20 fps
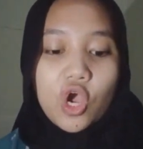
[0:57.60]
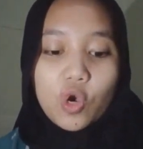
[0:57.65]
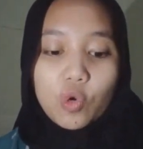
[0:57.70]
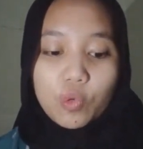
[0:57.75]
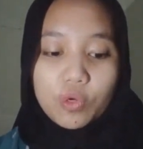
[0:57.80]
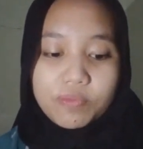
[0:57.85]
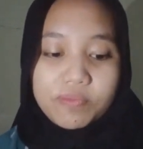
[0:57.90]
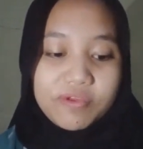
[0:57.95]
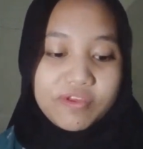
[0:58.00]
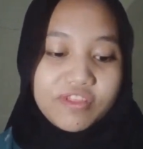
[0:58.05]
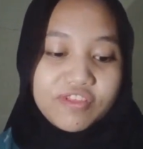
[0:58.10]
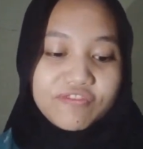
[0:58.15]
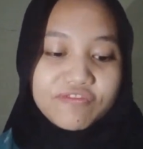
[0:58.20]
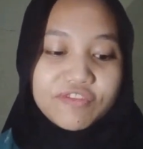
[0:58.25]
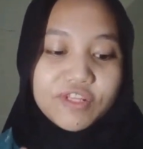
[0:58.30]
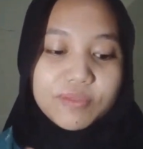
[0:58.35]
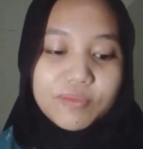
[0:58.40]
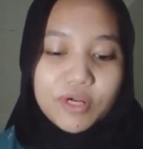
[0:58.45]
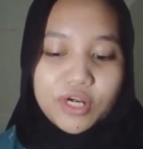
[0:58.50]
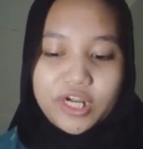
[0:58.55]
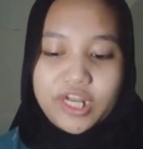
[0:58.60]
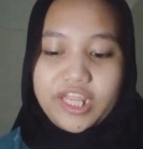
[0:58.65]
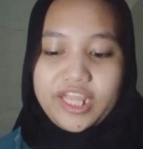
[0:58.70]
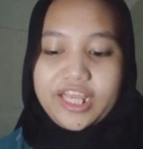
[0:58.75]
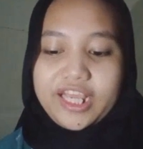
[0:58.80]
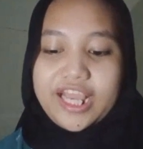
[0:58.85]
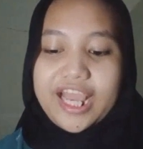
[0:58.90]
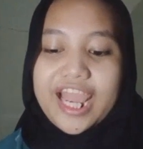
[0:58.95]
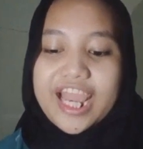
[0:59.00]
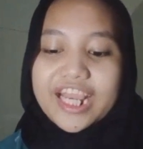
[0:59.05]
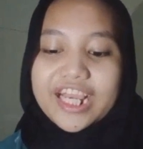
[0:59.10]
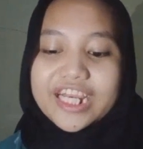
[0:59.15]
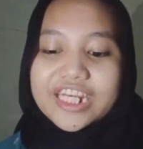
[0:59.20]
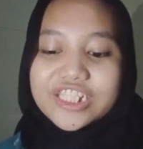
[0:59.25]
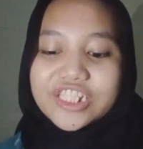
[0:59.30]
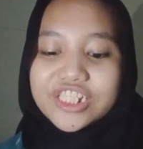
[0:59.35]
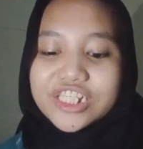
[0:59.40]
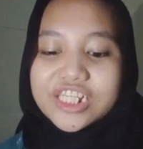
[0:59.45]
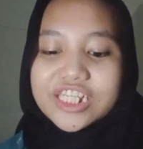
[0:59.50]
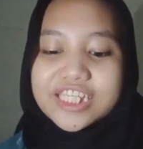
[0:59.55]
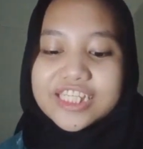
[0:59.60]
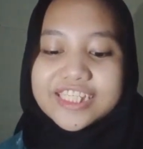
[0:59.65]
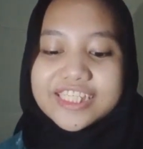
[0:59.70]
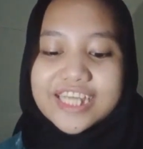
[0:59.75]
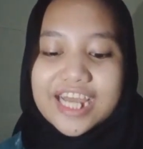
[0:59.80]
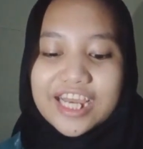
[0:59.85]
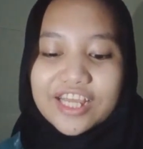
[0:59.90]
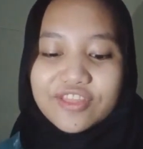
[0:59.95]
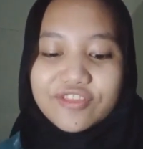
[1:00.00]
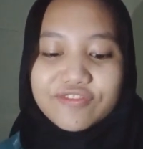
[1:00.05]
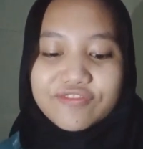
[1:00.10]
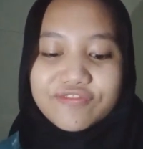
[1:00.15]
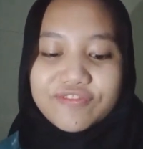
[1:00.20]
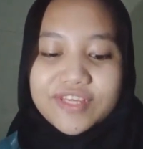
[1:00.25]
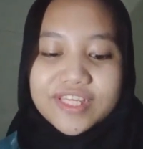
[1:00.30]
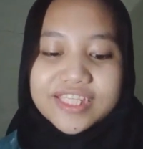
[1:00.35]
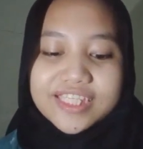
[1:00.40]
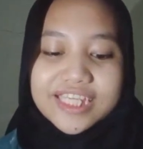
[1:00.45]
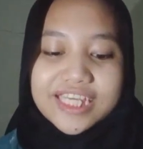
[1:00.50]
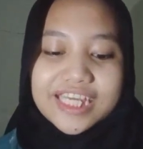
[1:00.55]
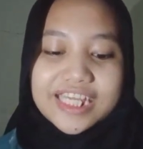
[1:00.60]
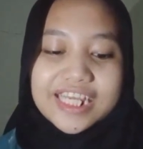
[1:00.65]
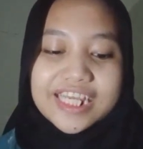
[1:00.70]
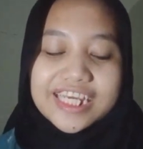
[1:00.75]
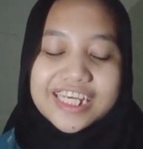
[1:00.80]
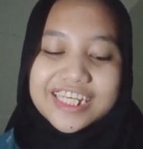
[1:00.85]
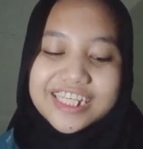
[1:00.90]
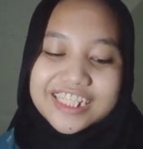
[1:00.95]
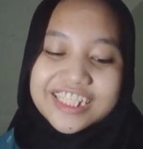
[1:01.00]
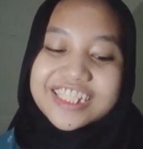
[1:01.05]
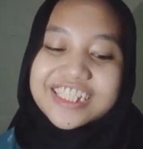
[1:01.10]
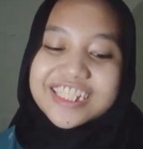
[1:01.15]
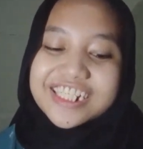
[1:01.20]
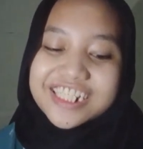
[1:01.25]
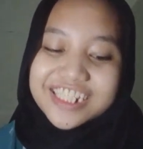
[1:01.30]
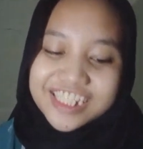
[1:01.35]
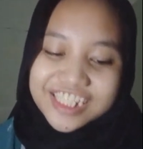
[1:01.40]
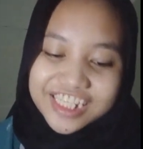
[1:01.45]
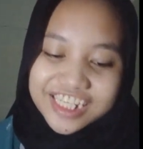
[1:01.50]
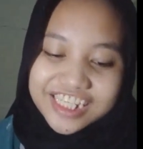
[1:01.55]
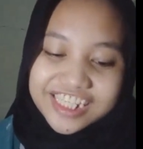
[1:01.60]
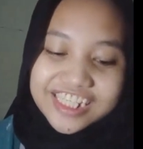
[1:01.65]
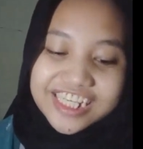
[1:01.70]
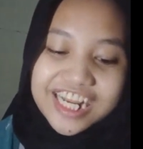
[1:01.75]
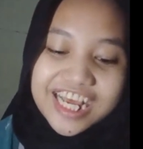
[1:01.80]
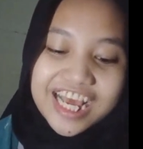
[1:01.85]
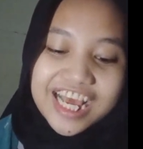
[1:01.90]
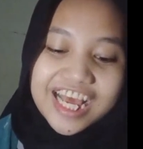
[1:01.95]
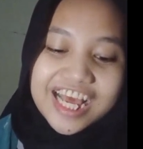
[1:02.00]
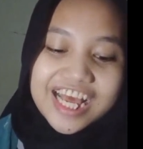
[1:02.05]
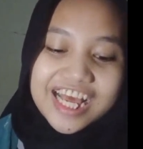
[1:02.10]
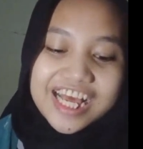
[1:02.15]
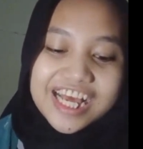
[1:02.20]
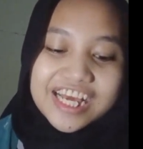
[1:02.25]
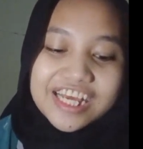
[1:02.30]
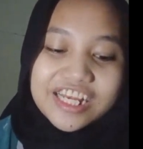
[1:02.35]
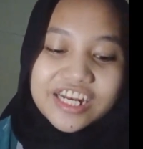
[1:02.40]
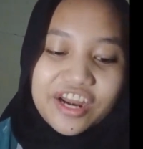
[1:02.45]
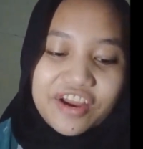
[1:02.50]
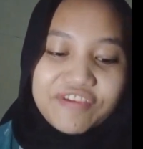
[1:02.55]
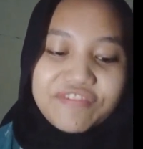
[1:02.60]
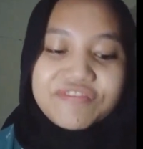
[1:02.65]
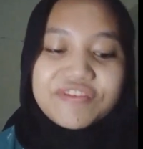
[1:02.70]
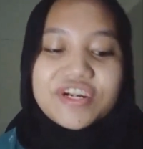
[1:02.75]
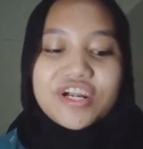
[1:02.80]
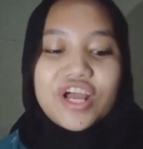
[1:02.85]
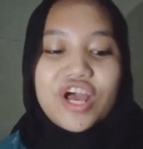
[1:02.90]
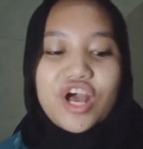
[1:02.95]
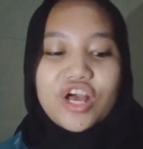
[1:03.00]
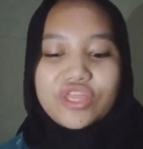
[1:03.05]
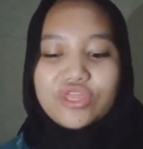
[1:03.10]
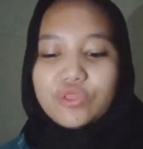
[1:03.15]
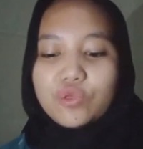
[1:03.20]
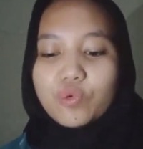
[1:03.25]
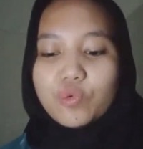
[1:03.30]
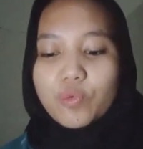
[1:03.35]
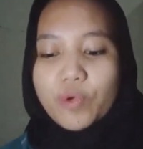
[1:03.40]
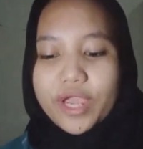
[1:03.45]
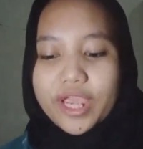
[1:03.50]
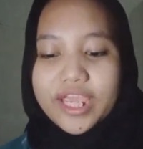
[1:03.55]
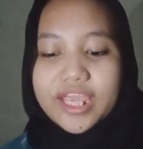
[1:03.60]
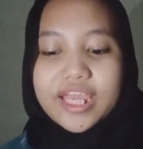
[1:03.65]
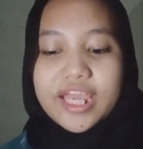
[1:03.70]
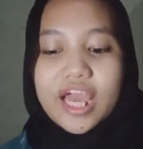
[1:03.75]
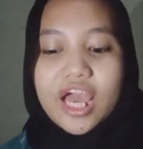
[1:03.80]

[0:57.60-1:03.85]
one beautiful morning, Kancil decided to fish in a certain river. On the way,